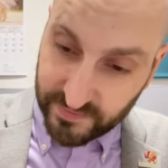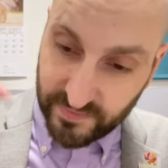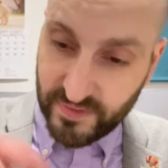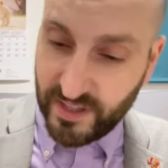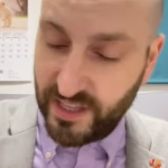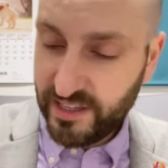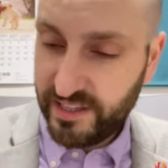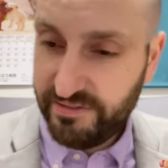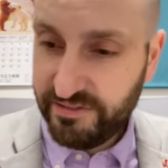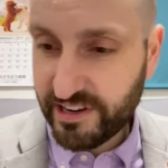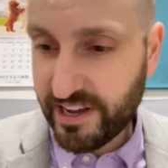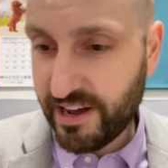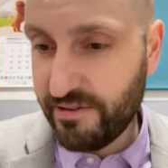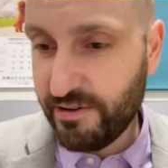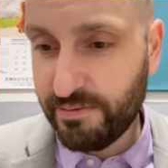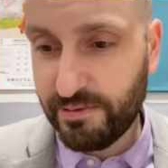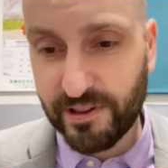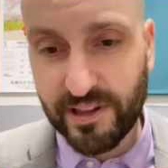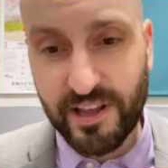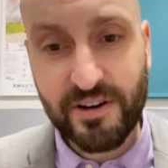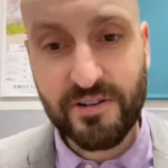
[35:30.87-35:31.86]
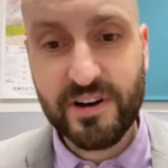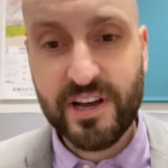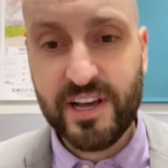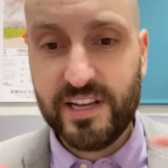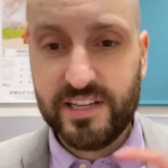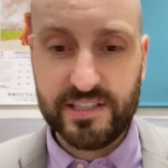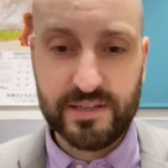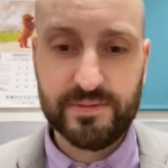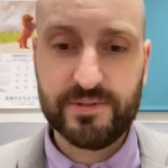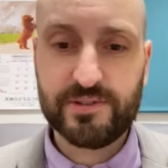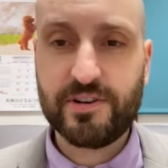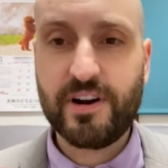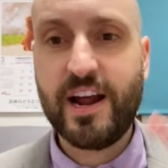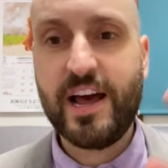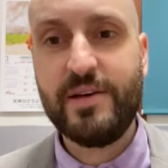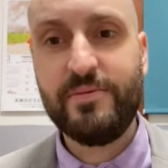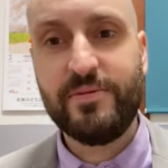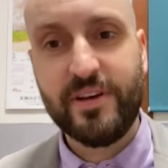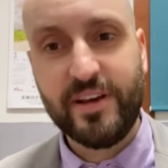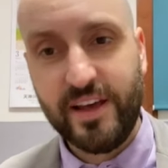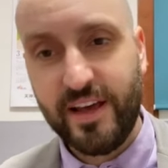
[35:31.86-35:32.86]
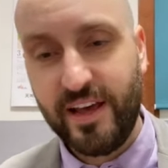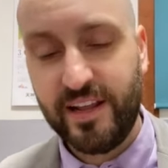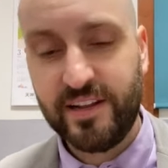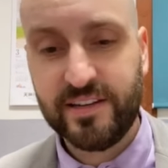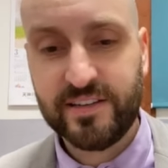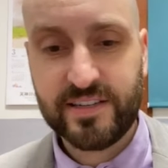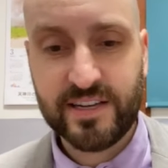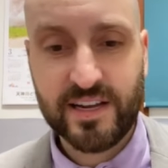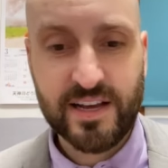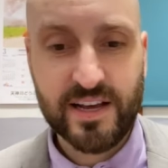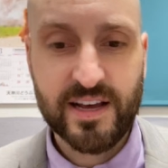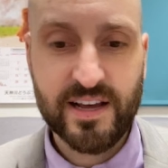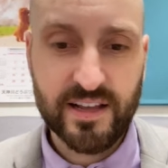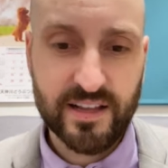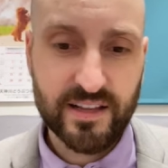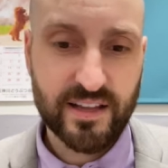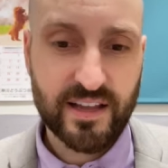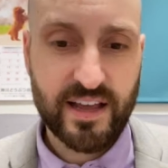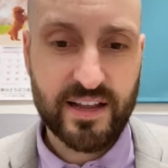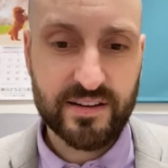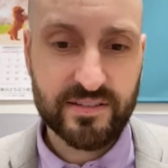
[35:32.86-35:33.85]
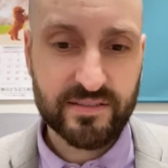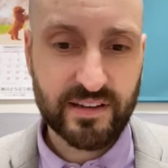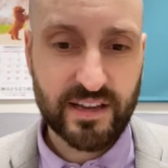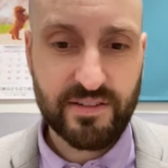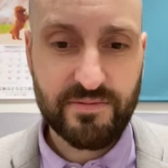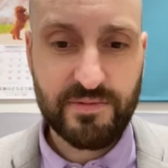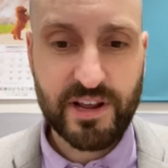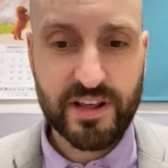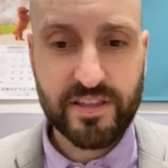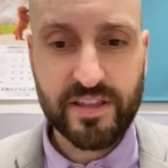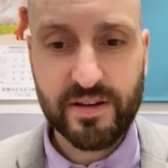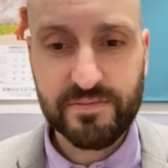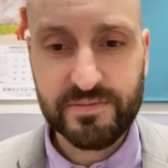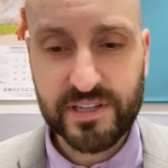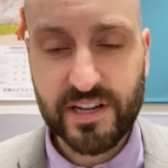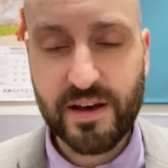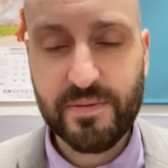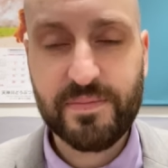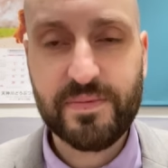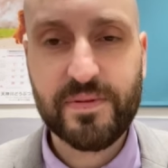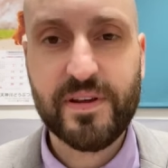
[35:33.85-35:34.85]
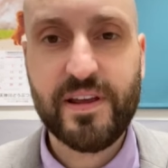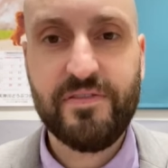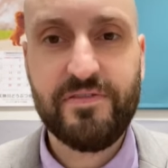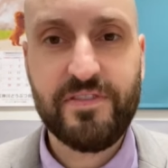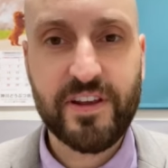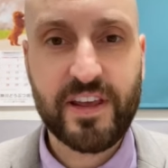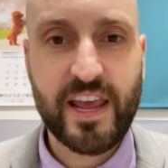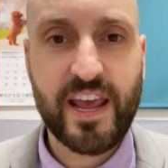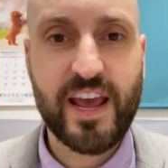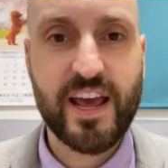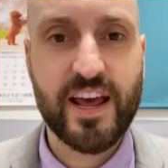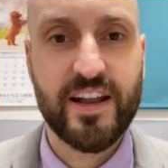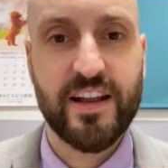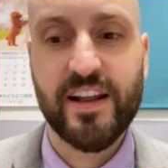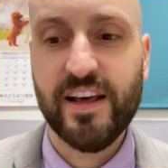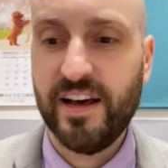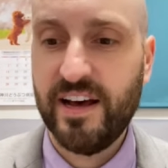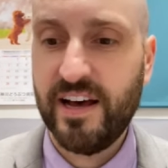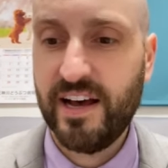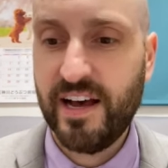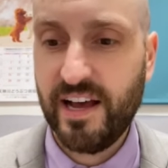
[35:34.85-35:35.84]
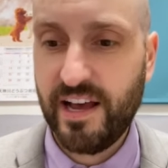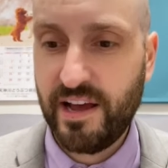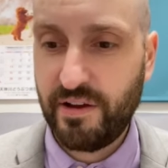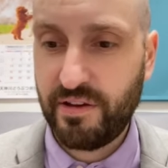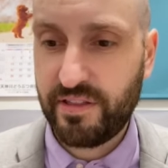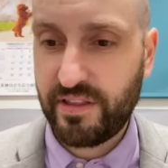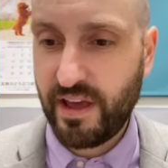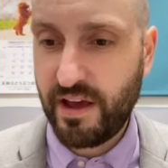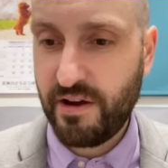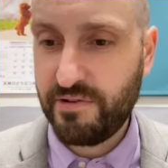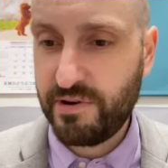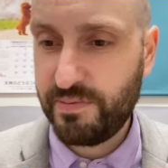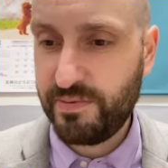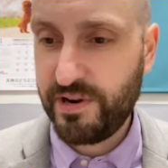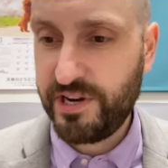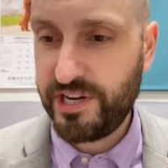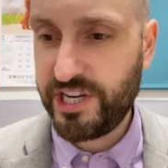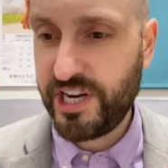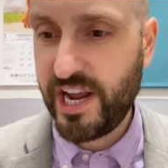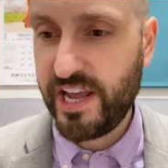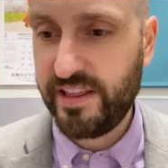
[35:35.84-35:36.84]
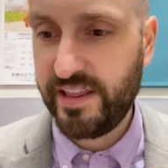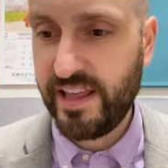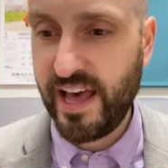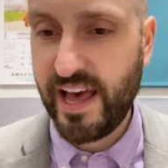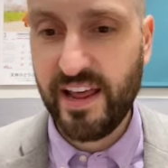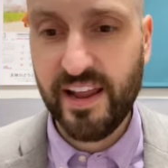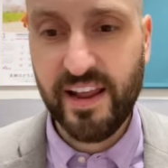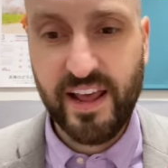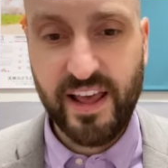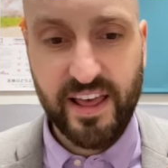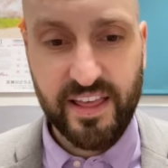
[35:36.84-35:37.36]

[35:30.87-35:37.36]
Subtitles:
Leave a comment below. Subscribe and give me a thumbs up if you can. I would appreciate that.